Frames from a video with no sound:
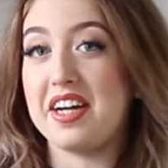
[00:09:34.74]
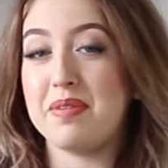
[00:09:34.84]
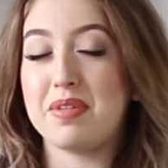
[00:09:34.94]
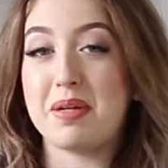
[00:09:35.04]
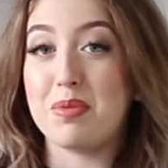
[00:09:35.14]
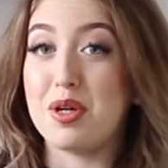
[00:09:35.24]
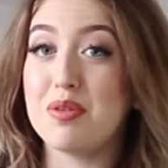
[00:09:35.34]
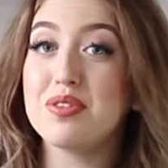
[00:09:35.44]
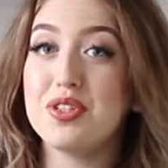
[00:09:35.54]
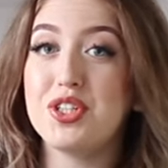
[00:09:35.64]
item that I'm
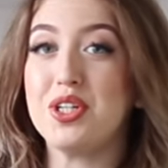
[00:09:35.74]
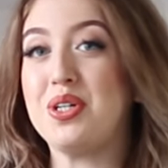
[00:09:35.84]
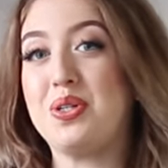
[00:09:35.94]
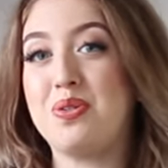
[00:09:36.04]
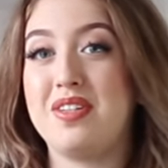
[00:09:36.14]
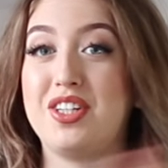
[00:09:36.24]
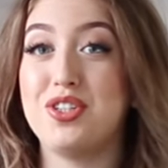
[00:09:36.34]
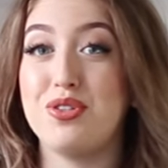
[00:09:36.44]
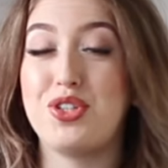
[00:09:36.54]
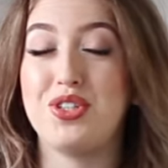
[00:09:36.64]
going to show you
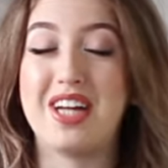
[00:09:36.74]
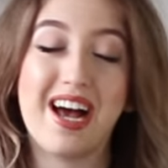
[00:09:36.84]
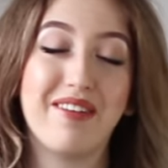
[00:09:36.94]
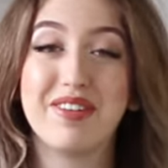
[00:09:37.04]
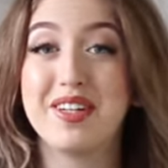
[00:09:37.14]
that you should have